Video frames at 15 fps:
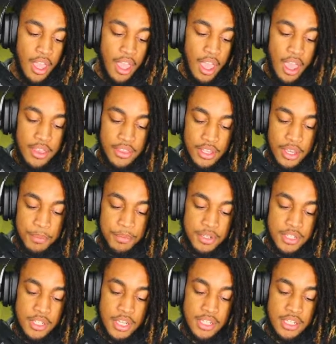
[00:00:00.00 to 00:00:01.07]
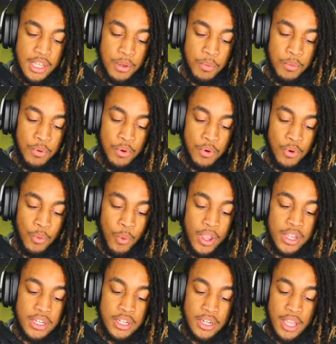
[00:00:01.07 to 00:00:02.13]
And the company says it will wait
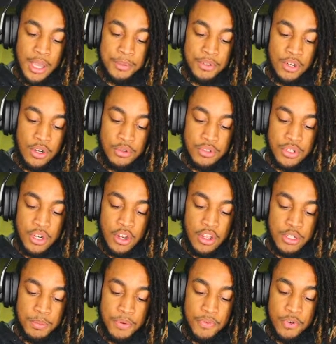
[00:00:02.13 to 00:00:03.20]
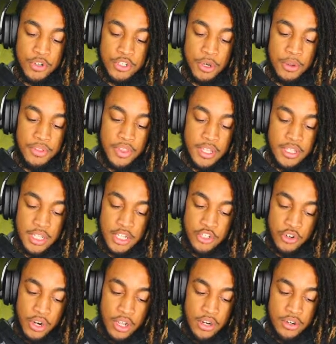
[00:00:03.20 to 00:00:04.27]
until the games are close to launch before showing things like
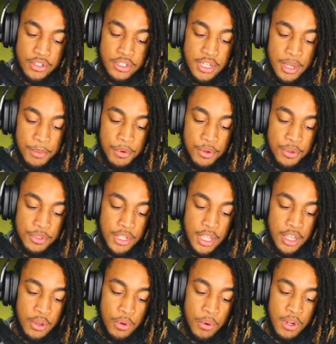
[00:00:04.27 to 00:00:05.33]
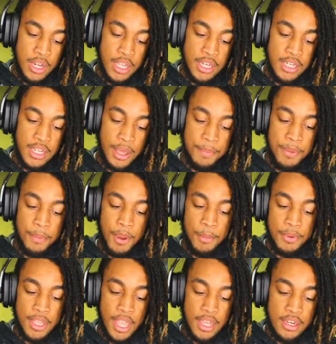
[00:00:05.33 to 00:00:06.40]
trailers, demos, and going in depth about
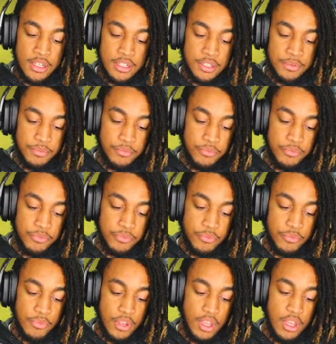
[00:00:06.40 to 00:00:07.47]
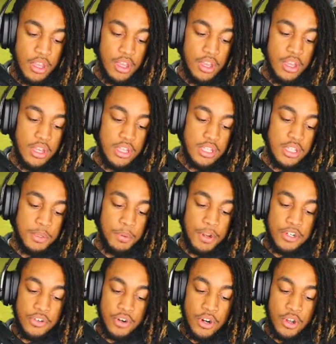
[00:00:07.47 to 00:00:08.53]
mechanics. CD
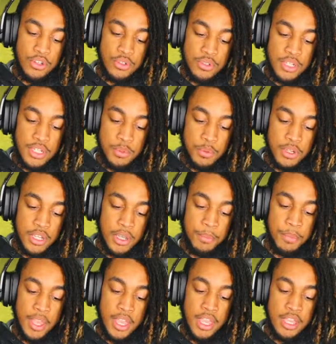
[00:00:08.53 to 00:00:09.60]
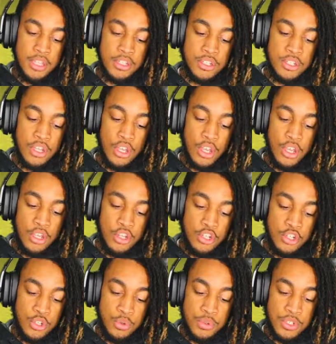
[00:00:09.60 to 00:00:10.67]
Projekt Red also says when campaigns
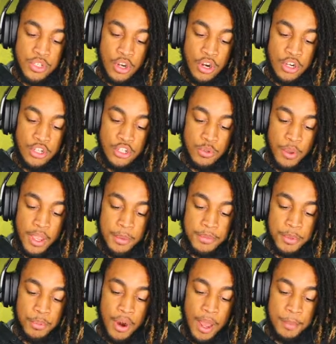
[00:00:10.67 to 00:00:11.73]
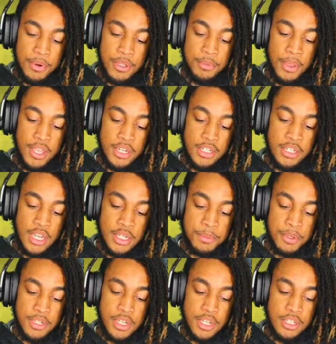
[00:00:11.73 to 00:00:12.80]
do start to aim to properly manage
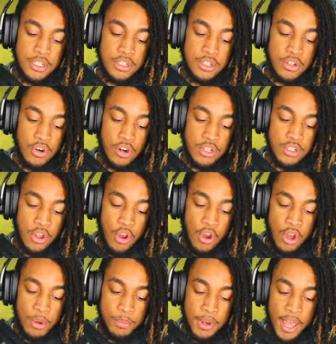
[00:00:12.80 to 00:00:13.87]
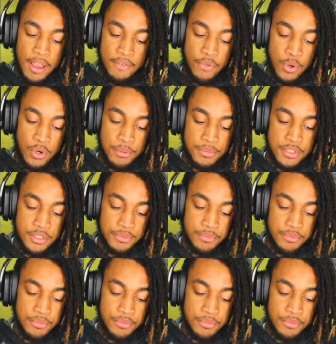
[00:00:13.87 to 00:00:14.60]
expectations across all platforms,